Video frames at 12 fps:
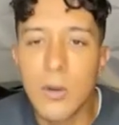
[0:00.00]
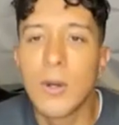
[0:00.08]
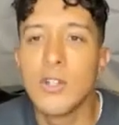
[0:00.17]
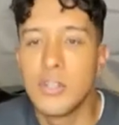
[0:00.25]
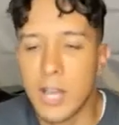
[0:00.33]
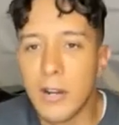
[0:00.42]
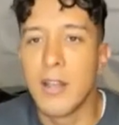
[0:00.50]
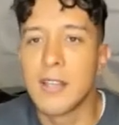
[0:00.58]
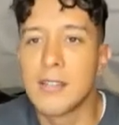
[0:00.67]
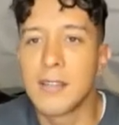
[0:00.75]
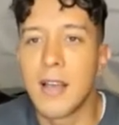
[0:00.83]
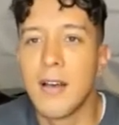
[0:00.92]

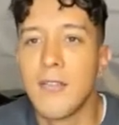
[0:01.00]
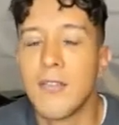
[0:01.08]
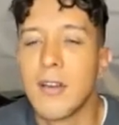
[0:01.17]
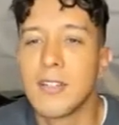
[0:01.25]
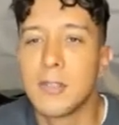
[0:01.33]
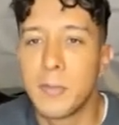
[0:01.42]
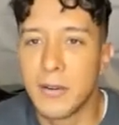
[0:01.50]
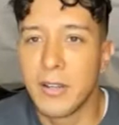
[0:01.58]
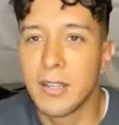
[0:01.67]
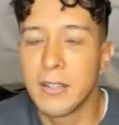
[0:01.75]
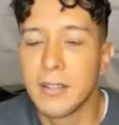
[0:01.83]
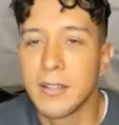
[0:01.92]
generous of
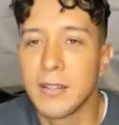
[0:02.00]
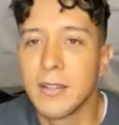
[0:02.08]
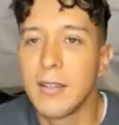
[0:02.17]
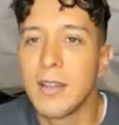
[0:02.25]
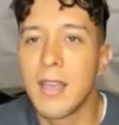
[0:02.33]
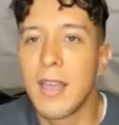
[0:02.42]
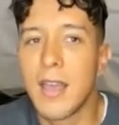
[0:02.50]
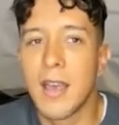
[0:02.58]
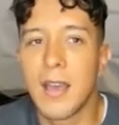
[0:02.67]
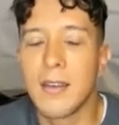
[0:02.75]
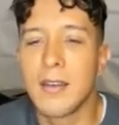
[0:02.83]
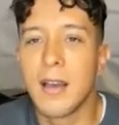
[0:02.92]
spirit
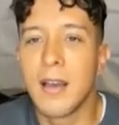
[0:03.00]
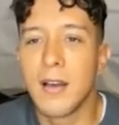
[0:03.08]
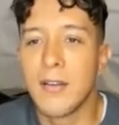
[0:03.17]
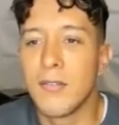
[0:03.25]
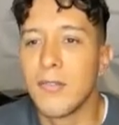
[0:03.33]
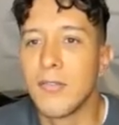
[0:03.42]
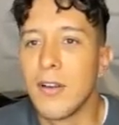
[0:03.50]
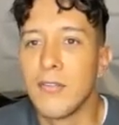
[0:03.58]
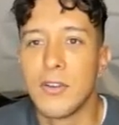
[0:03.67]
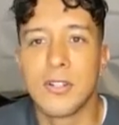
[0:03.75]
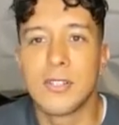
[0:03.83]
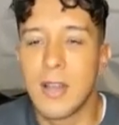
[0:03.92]
and of
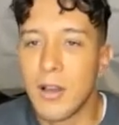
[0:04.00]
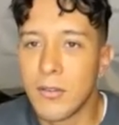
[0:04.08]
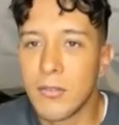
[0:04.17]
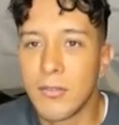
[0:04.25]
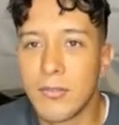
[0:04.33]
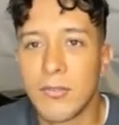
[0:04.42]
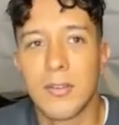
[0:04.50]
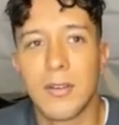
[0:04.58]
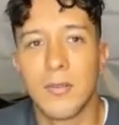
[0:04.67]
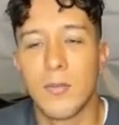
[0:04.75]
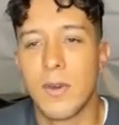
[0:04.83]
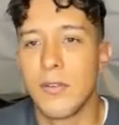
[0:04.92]
yourself,
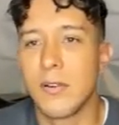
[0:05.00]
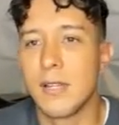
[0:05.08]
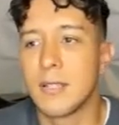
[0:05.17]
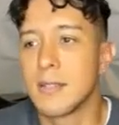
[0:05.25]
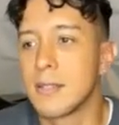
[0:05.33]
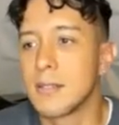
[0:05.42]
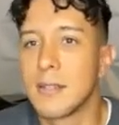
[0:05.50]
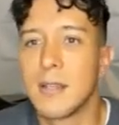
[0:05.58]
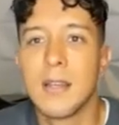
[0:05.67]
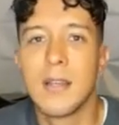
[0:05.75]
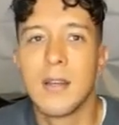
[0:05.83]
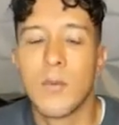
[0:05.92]
whether it's
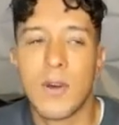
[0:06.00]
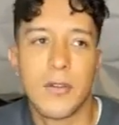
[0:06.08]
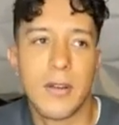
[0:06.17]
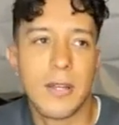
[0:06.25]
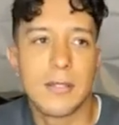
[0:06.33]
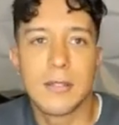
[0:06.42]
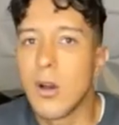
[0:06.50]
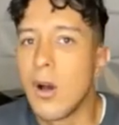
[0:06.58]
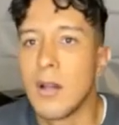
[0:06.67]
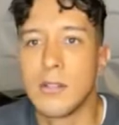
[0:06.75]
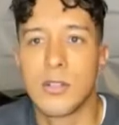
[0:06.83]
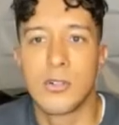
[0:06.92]

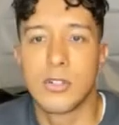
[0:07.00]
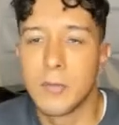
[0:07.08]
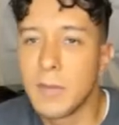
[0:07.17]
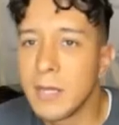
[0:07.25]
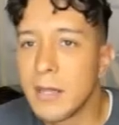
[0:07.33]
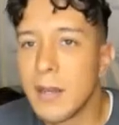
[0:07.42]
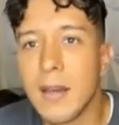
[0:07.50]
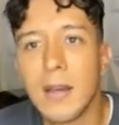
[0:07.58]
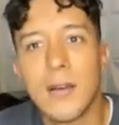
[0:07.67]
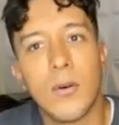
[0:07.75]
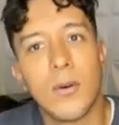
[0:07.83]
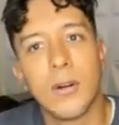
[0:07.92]
on social media
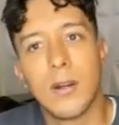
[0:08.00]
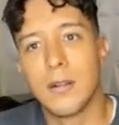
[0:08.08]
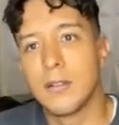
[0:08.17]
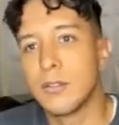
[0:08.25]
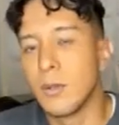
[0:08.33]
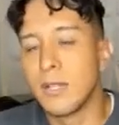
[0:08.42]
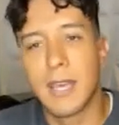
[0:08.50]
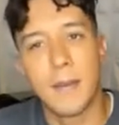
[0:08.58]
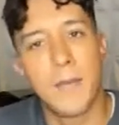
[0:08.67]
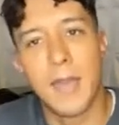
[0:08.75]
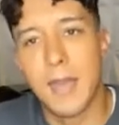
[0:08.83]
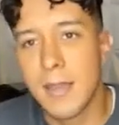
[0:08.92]
or doing
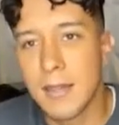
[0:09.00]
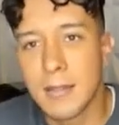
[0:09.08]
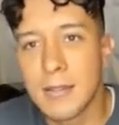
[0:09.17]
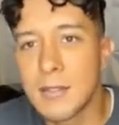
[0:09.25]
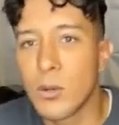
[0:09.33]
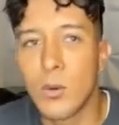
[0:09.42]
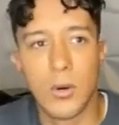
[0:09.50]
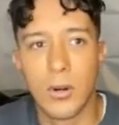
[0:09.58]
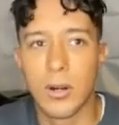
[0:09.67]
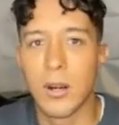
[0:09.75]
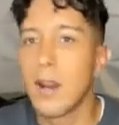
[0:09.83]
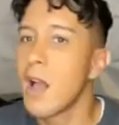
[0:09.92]
campaigns,
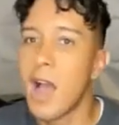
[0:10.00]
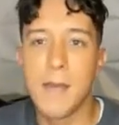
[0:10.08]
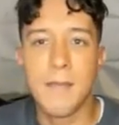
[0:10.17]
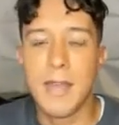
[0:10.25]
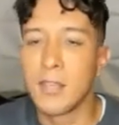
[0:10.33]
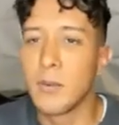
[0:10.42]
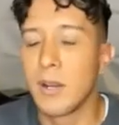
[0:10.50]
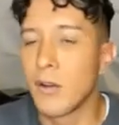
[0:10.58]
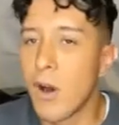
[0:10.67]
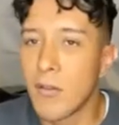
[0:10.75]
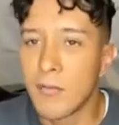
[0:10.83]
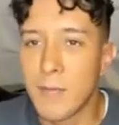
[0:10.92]
or I met you at
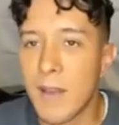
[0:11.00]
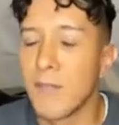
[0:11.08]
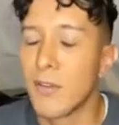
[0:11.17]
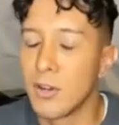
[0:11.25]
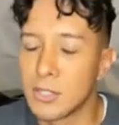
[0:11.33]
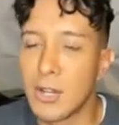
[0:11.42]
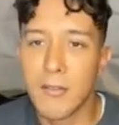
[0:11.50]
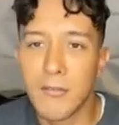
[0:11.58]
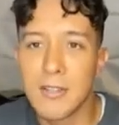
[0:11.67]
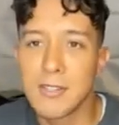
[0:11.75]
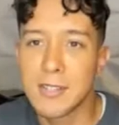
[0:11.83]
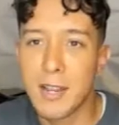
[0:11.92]
my first
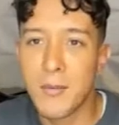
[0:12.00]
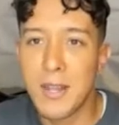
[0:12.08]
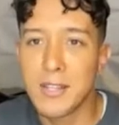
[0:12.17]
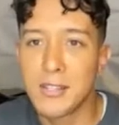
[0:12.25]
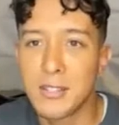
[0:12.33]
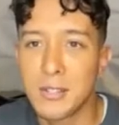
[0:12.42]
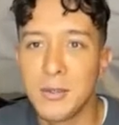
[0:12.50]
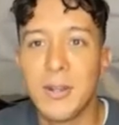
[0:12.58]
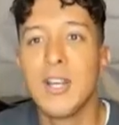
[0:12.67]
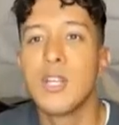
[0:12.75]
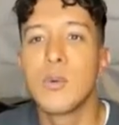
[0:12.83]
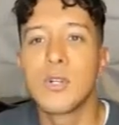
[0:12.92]
conference that I went to. You
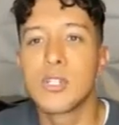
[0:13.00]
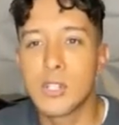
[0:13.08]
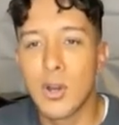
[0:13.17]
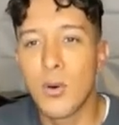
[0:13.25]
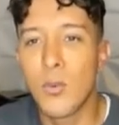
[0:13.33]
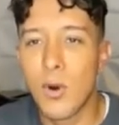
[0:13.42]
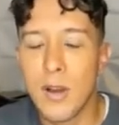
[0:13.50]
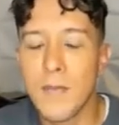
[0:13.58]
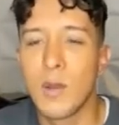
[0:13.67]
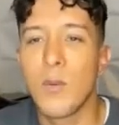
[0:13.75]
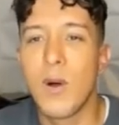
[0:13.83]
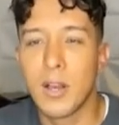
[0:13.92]
were so warm
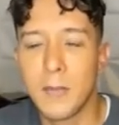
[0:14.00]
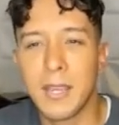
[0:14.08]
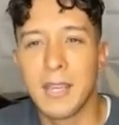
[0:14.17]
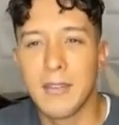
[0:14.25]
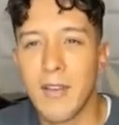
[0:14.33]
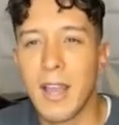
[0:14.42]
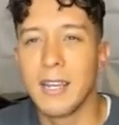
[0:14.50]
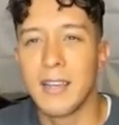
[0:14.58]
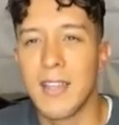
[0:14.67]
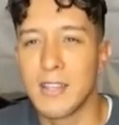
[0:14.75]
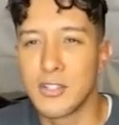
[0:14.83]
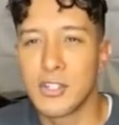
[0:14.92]
and welcoming and inviting, and
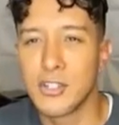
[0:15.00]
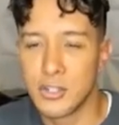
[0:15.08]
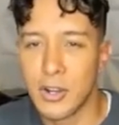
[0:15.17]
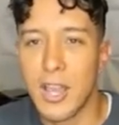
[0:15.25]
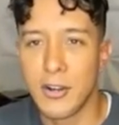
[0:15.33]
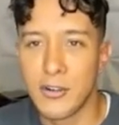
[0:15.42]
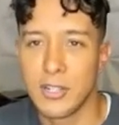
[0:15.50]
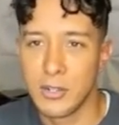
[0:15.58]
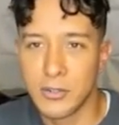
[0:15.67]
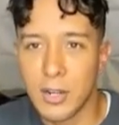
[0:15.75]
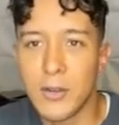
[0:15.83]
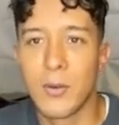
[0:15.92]
that's just your energy in
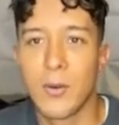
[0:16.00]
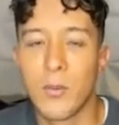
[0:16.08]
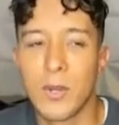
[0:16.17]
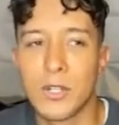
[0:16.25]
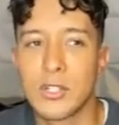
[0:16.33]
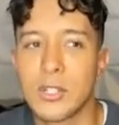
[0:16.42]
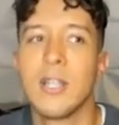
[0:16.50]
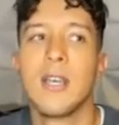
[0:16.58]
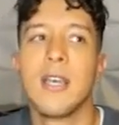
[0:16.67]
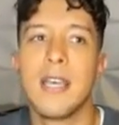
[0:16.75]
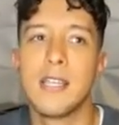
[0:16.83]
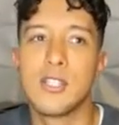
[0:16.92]
general, which
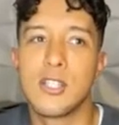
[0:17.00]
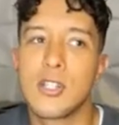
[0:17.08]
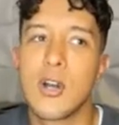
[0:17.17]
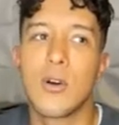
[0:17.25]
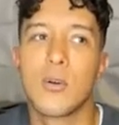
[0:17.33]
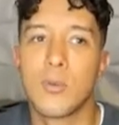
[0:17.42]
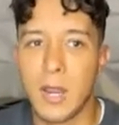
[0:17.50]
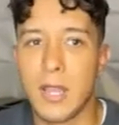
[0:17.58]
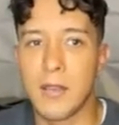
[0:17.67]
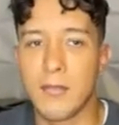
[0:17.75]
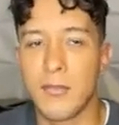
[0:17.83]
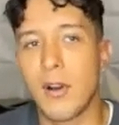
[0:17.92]
is so
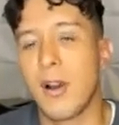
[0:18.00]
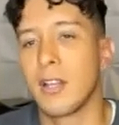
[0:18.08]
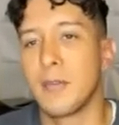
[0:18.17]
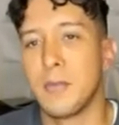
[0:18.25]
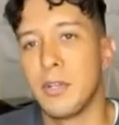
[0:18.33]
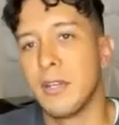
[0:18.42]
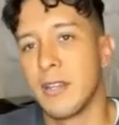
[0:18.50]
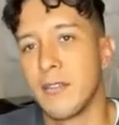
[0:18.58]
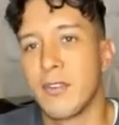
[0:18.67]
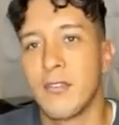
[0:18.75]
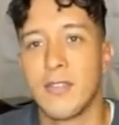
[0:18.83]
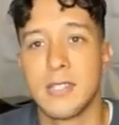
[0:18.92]
great for our community and
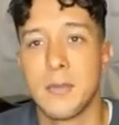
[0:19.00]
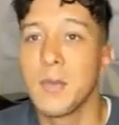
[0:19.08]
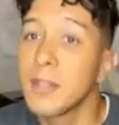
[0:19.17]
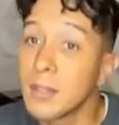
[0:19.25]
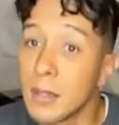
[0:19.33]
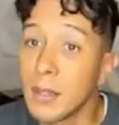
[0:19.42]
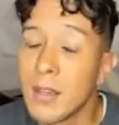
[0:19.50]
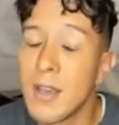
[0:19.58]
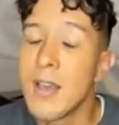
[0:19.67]
for visibility.